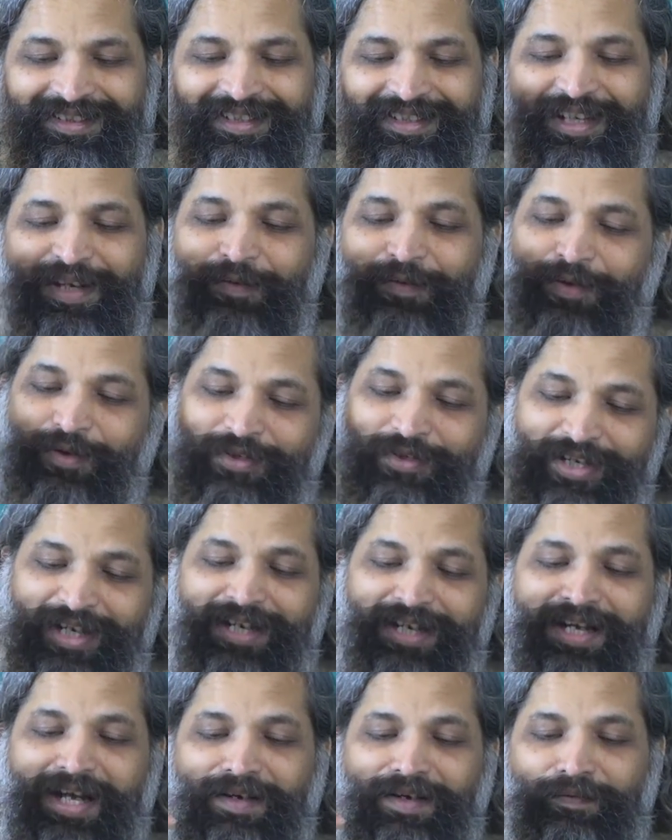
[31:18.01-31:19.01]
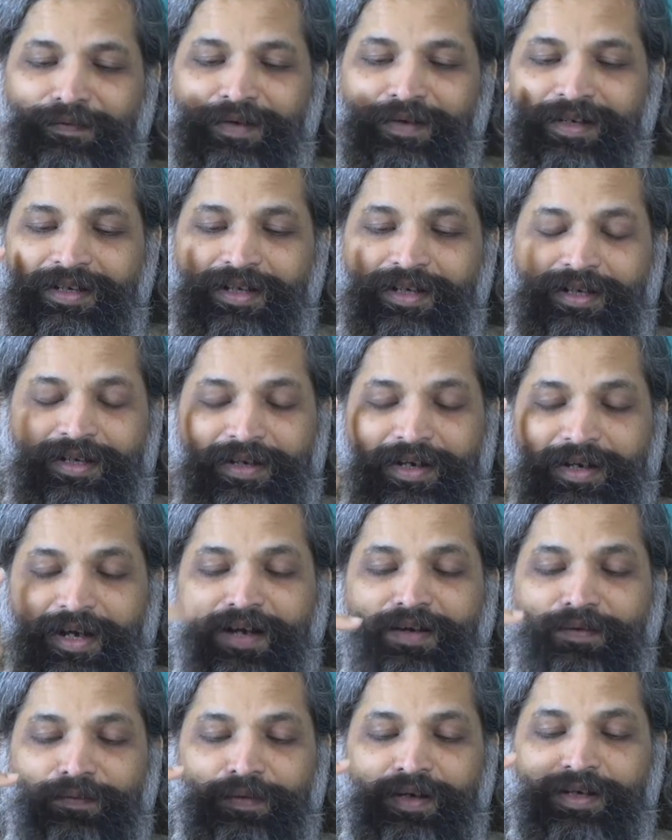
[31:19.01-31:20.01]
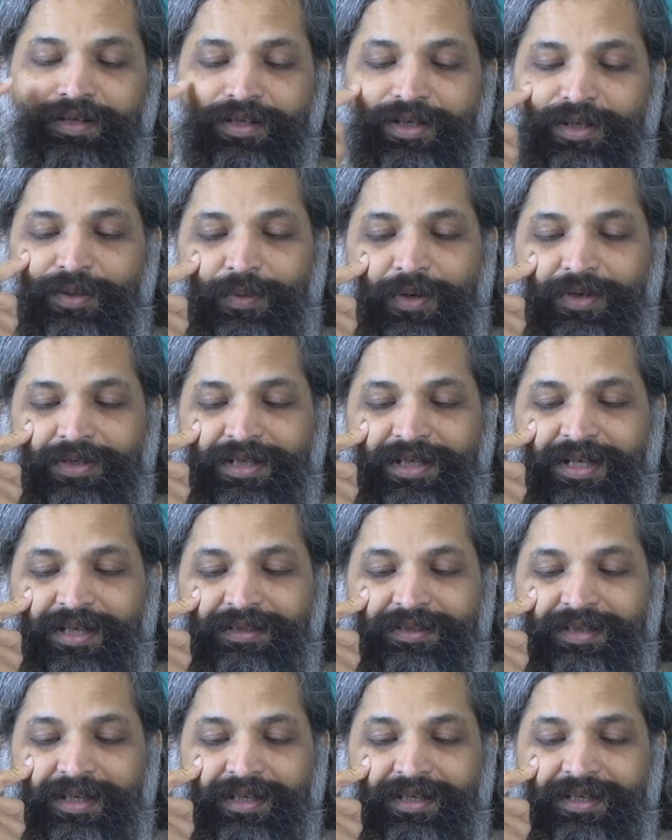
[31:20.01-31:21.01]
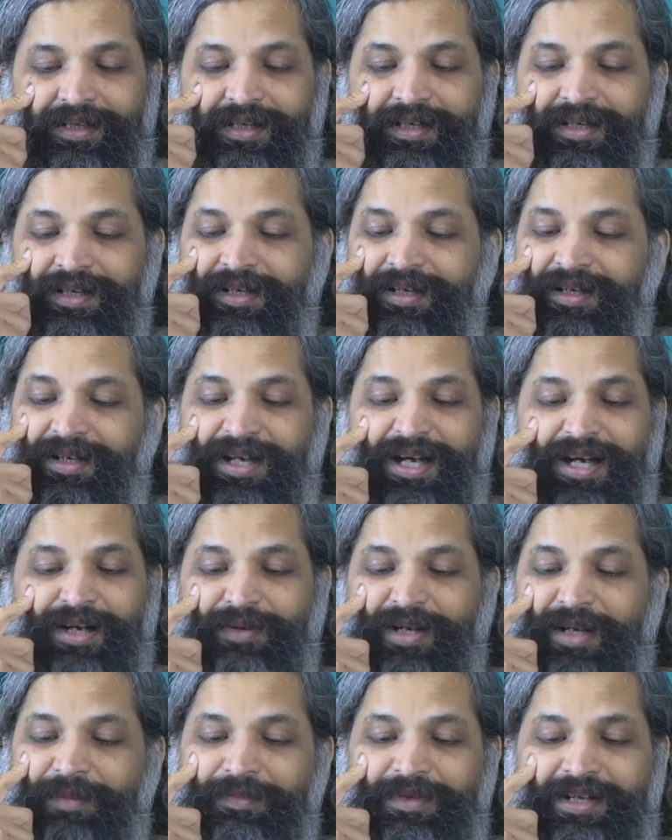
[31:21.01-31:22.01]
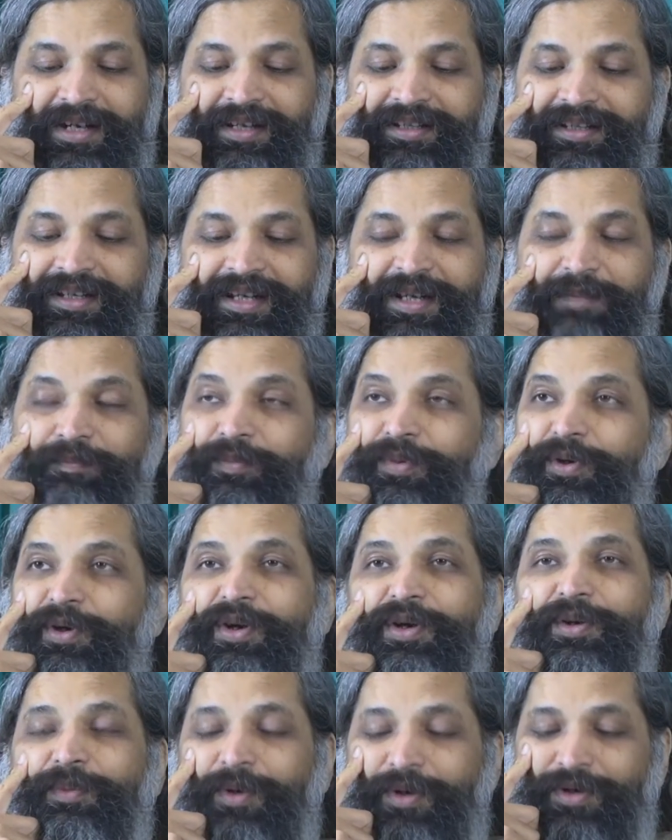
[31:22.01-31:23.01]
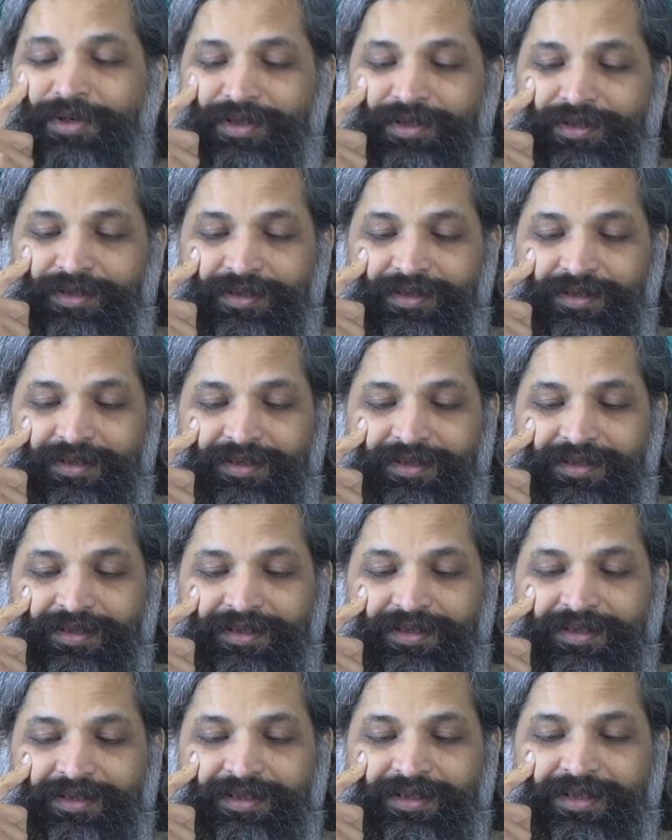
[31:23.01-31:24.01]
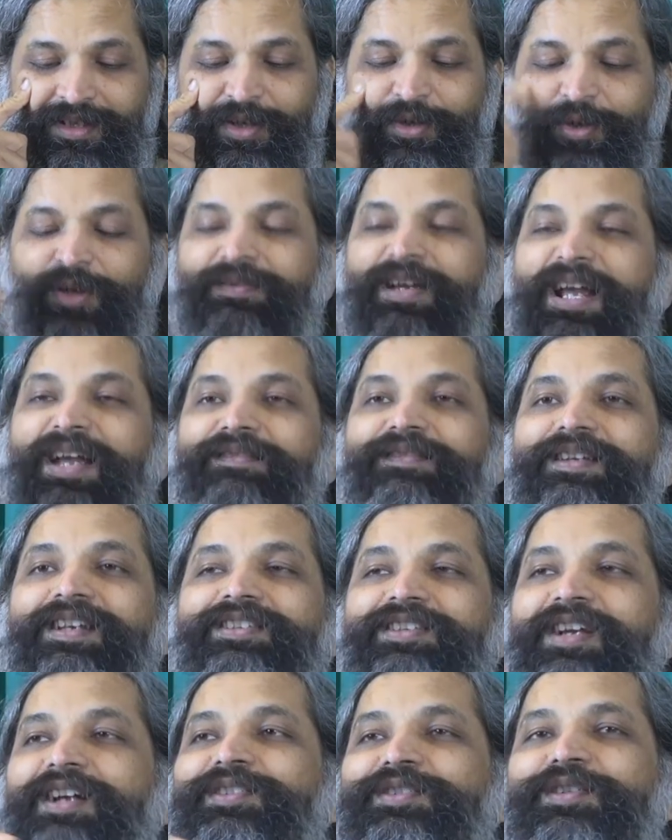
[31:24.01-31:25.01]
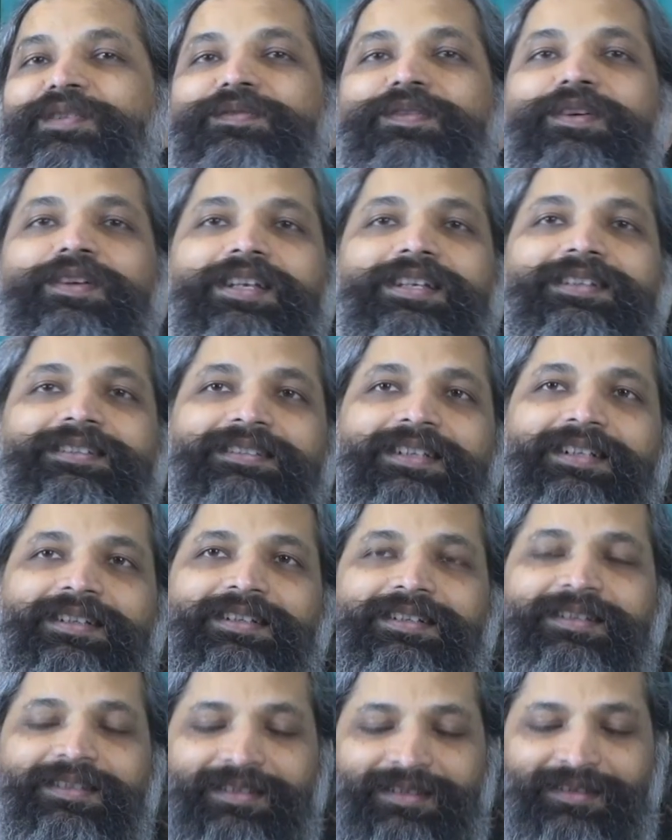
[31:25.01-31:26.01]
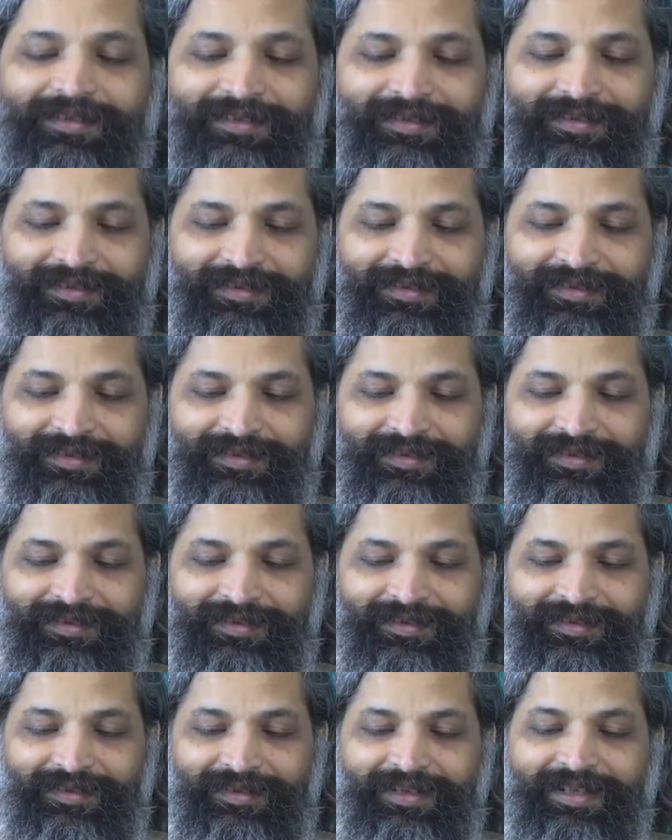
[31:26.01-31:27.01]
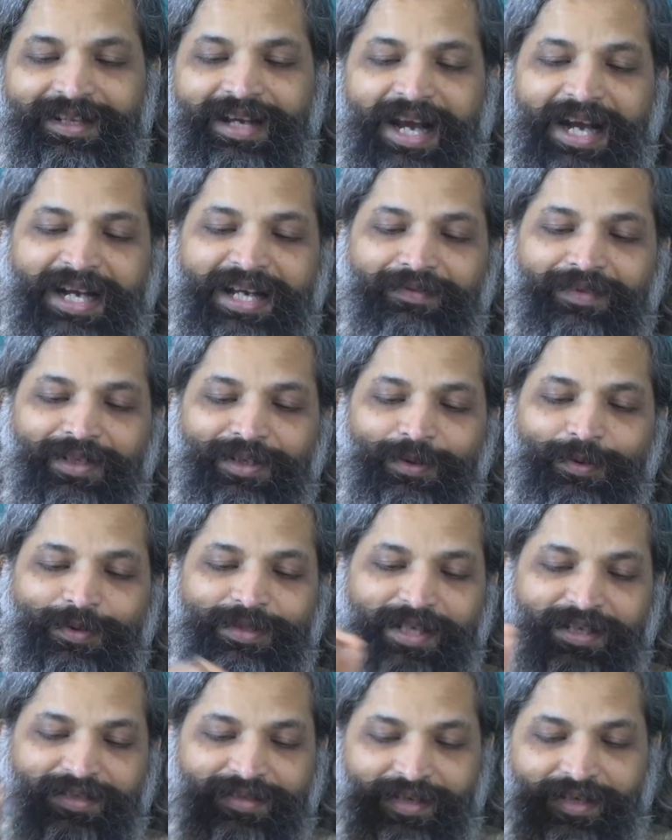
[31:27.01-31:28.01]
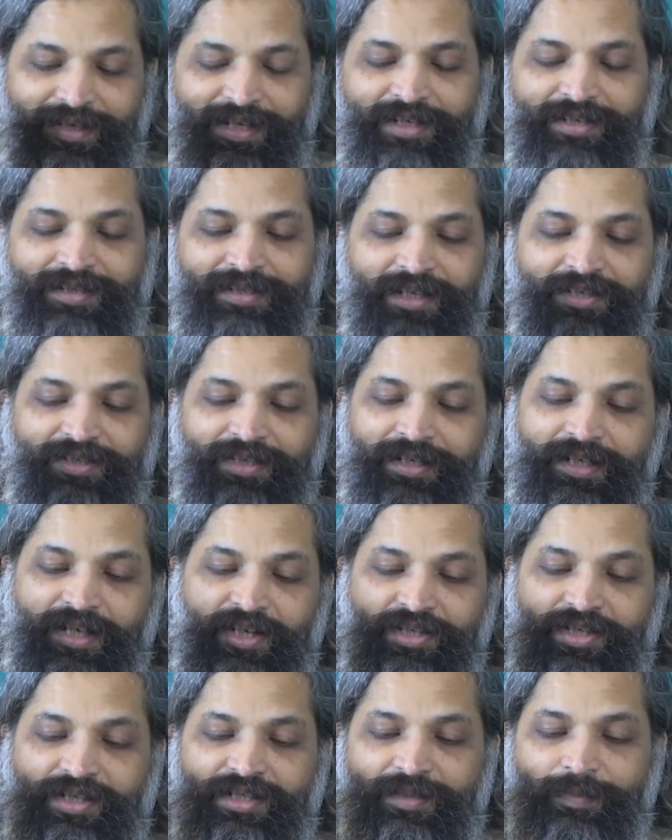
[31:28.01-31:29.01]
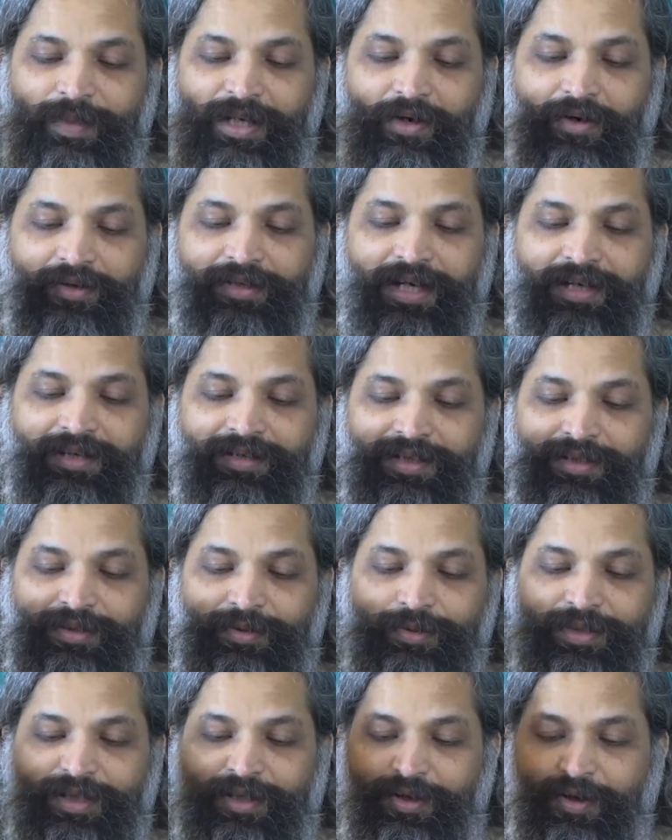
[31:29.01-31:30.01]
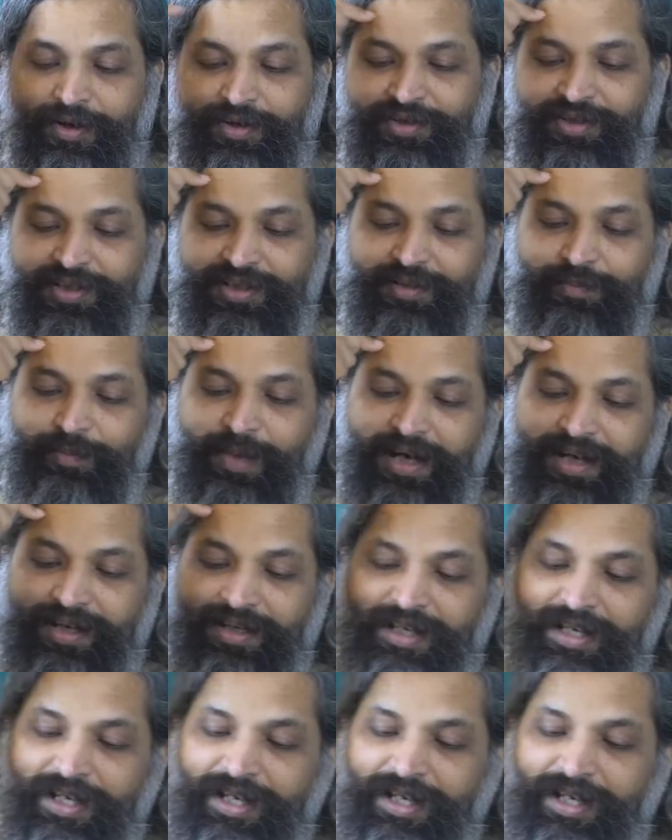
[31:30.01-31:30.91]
If you drink unfiltered water and think, now I'm drinking impure water, you have every chance of falling sick. And even though such suggestions may not enter through the conscious mind,